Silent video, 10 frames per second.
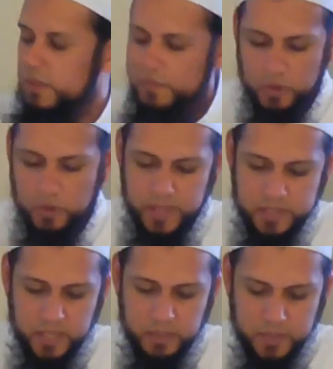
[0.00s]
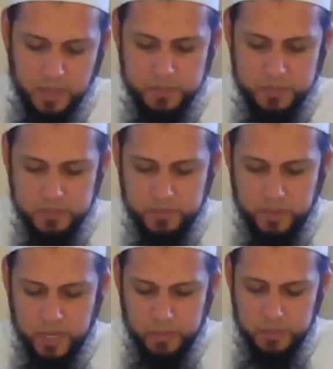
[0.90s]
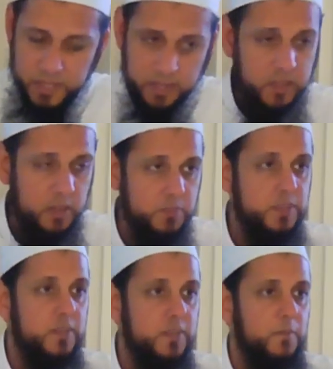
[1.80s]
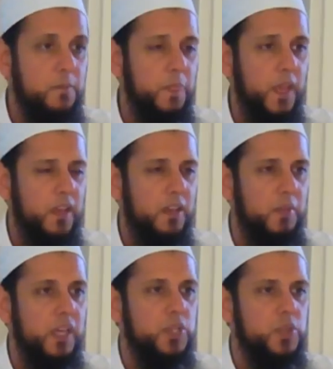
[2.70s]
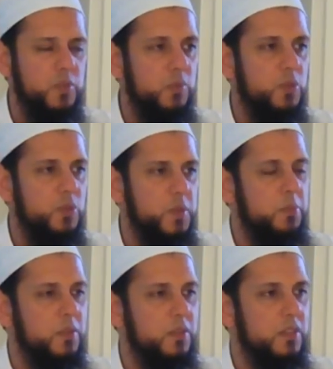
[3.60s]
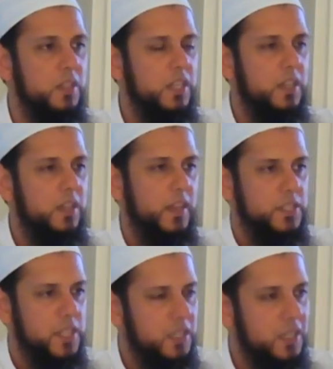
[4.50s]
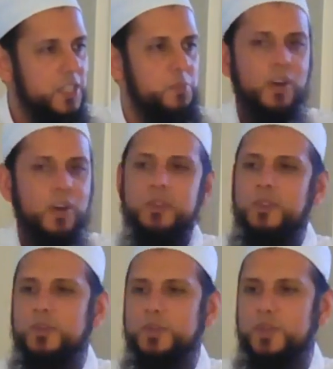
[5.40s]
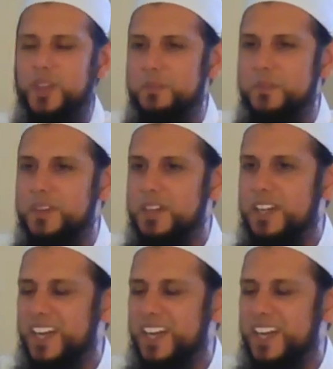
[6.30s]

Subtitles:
before that time comes, before our death comes, and make us from those people that Jannah is brought close to them,